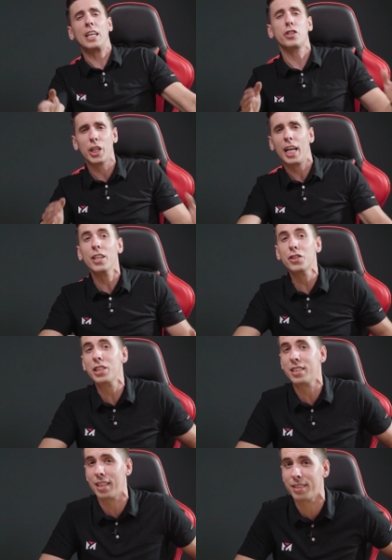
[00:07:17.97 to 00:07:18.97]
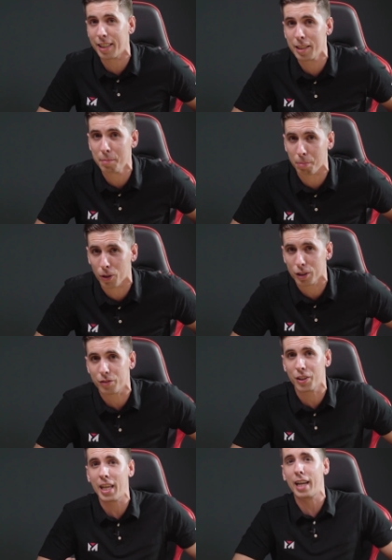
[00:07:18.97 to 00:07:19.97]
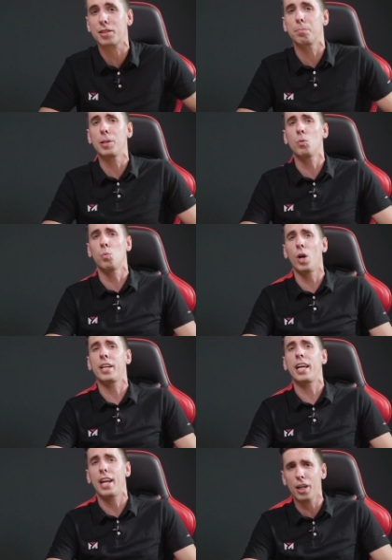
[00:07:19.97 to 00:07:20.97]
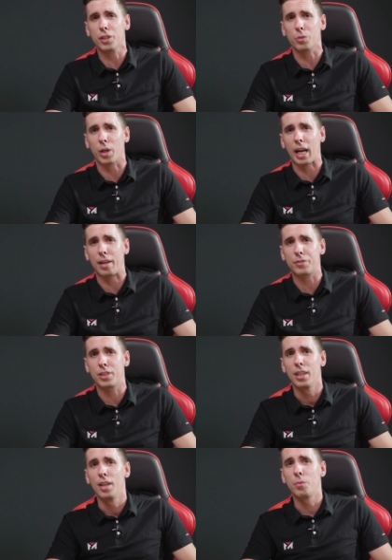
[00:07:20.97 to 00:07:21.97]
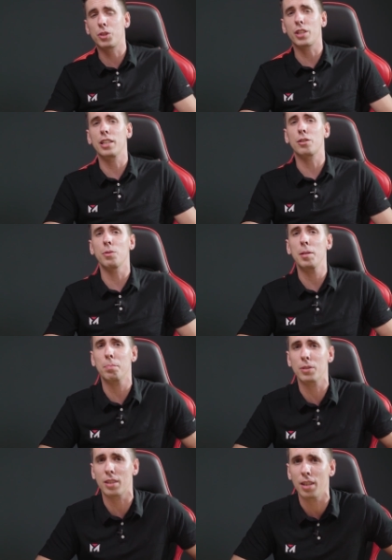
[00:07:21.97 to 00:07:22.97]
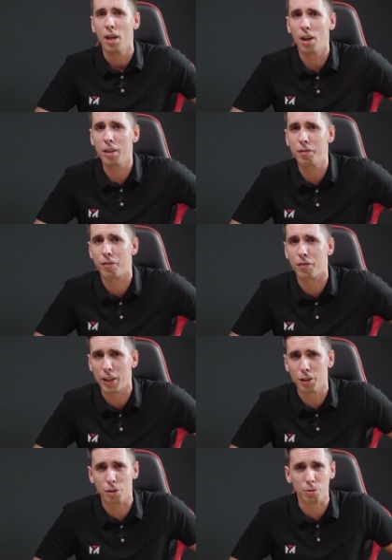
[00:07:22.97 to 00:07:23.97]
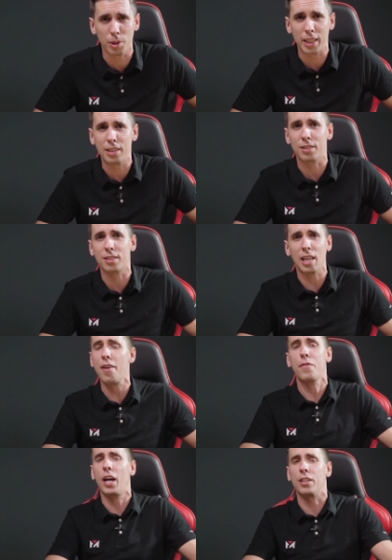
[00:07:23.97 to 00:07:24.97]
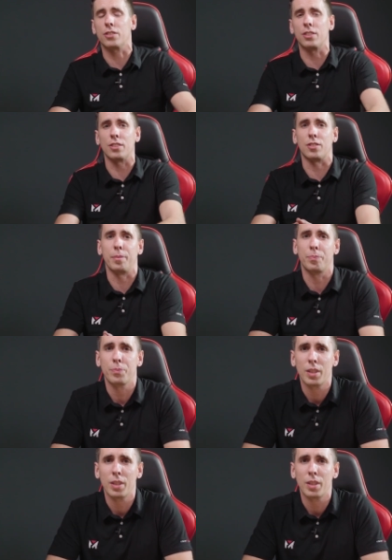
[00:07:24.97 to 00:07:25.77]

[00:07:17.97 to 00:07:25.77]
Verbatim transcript: got challenging titanium parts for the X B one aircraft, which are getting three D printed on Velo three D's Sapphire system.